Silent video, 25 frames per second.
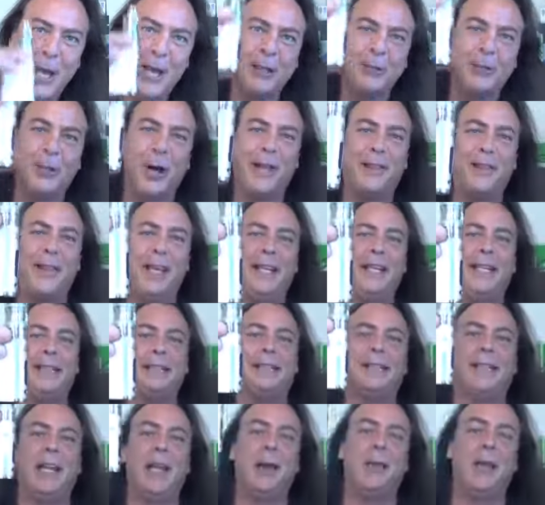So I think this
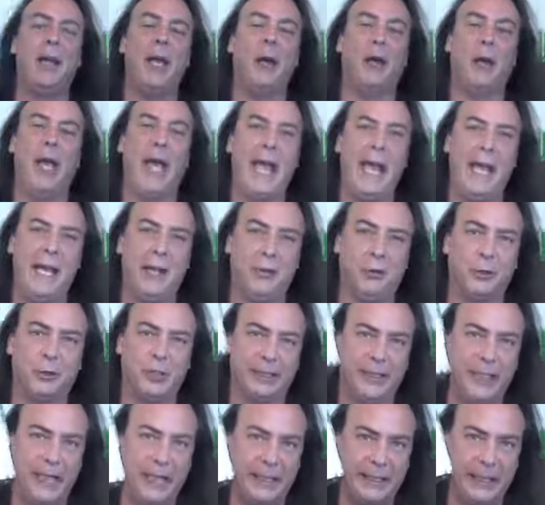is going to be able to handle
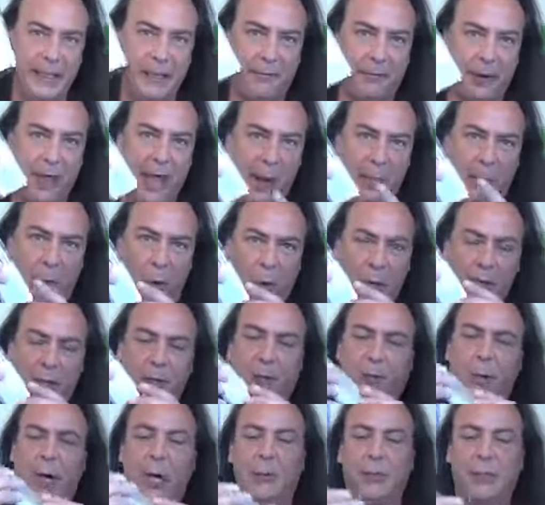60 for that
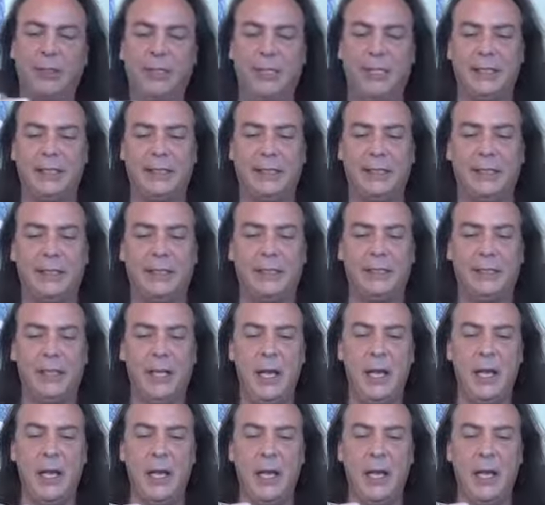0.3 resistance.